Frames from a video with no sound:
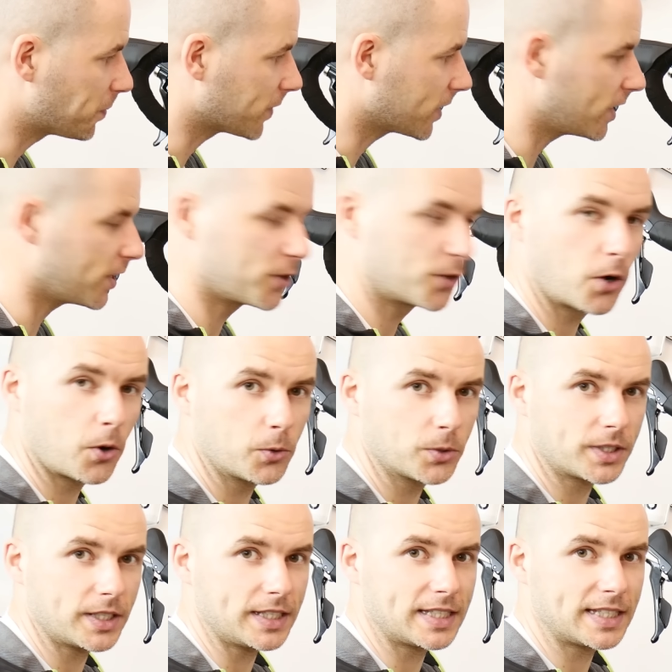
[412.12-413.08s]

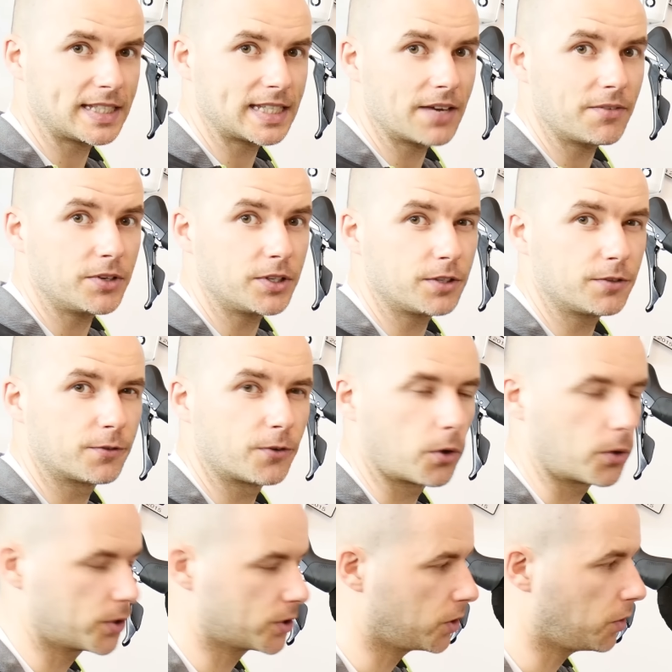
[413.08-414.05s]
Rose it's
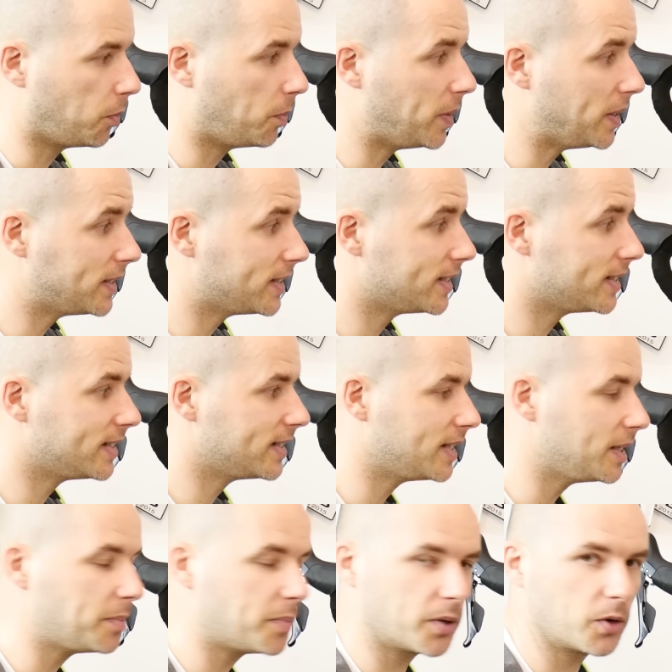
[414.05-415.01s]
74, so a bit
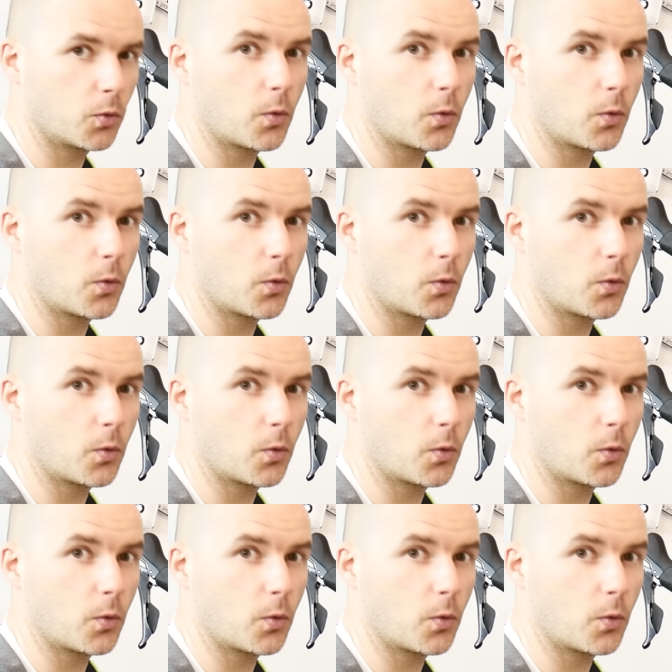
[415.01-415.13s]
steeper.